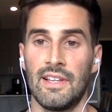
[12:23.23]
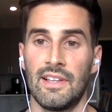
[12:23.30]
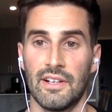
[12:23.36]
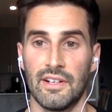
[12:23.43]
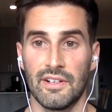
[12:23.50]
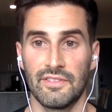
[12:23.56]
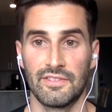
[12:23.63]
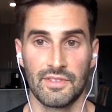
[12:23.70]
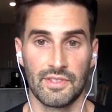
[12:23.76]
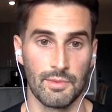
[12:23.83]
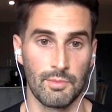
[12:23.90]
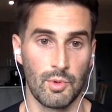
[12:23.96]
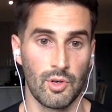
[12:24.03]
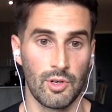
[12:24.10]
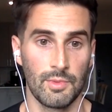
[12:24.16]
of some
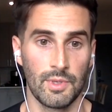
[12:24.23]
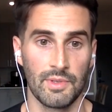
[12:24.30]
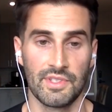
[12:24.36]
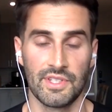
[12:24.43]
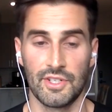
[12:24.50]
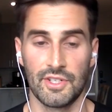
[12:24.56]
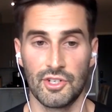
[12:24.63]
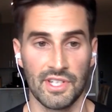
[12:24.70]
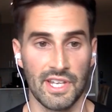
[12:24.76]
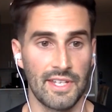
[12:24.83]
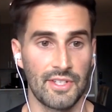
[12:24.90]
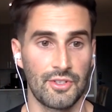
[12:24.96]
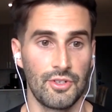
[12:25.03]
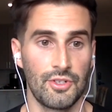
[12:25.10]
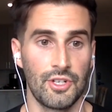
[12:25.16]
hormones such as
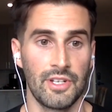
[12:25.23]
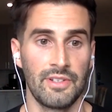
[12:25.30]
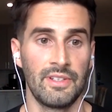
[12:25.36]
estrogen.